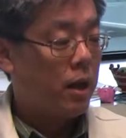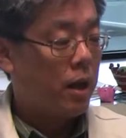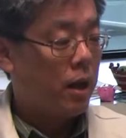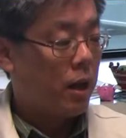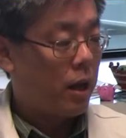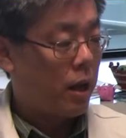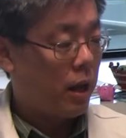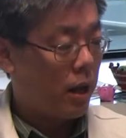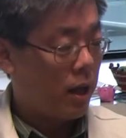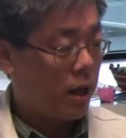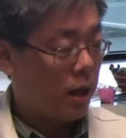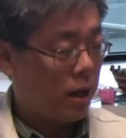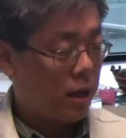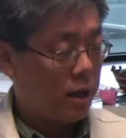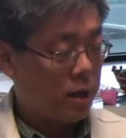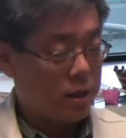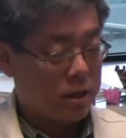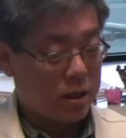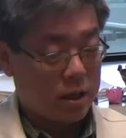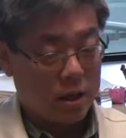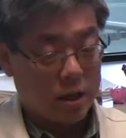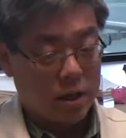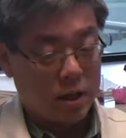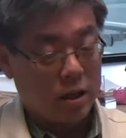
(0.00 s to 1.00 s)
And
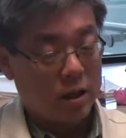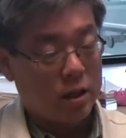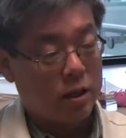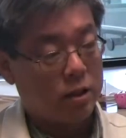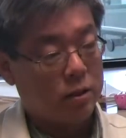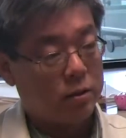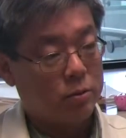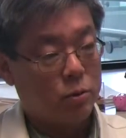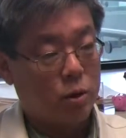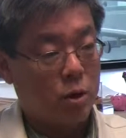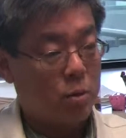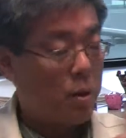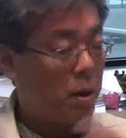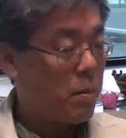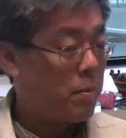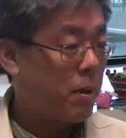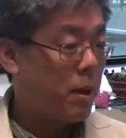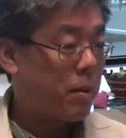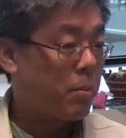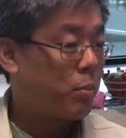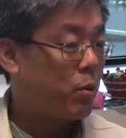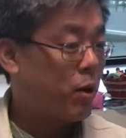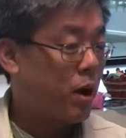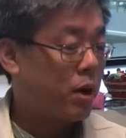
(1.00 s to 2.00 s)
one of my
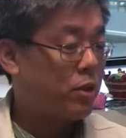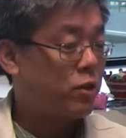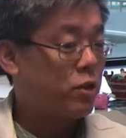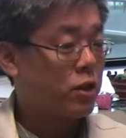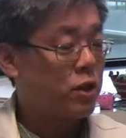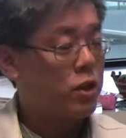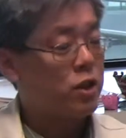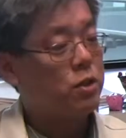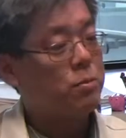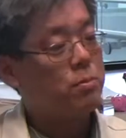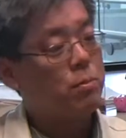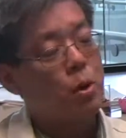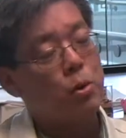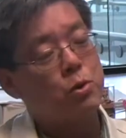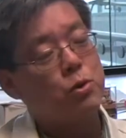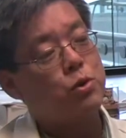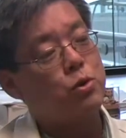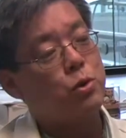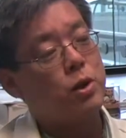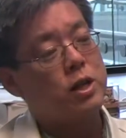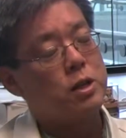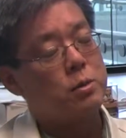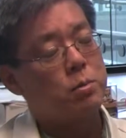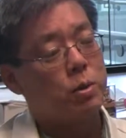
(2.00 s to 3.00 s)
pet projects is
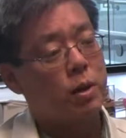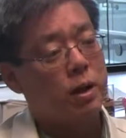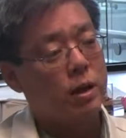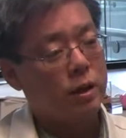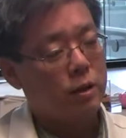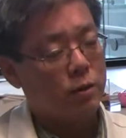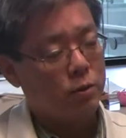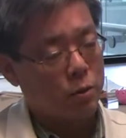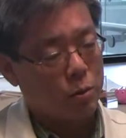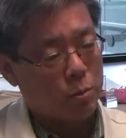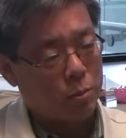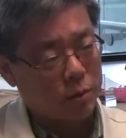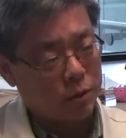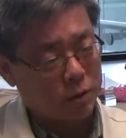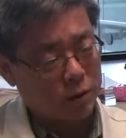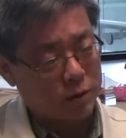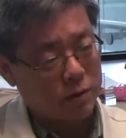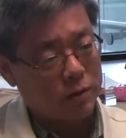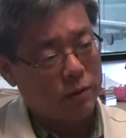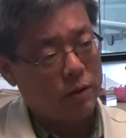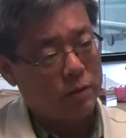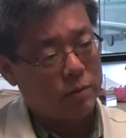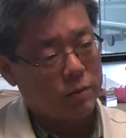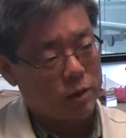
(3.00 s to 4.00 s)
post-transplant
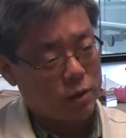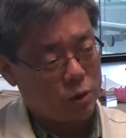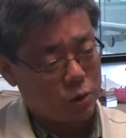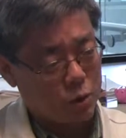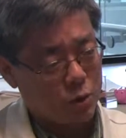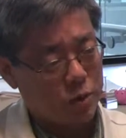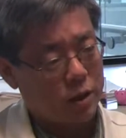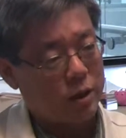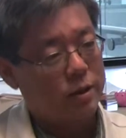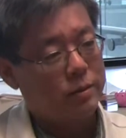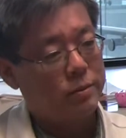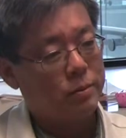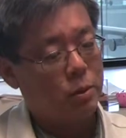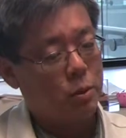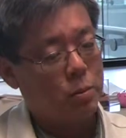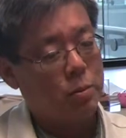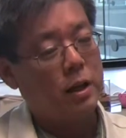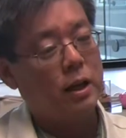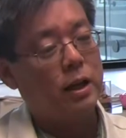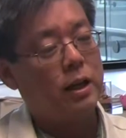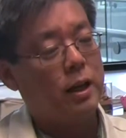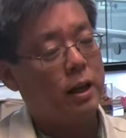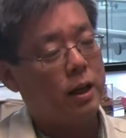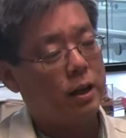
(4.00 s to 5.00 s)
lymphoproliferative disorder, or
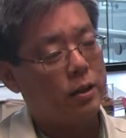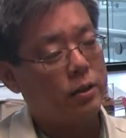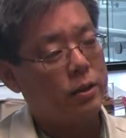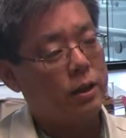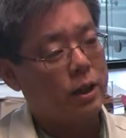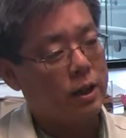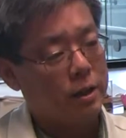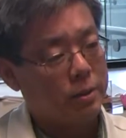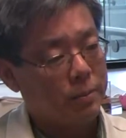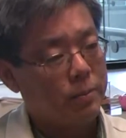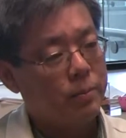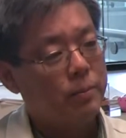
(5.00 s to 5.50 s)
PTLD.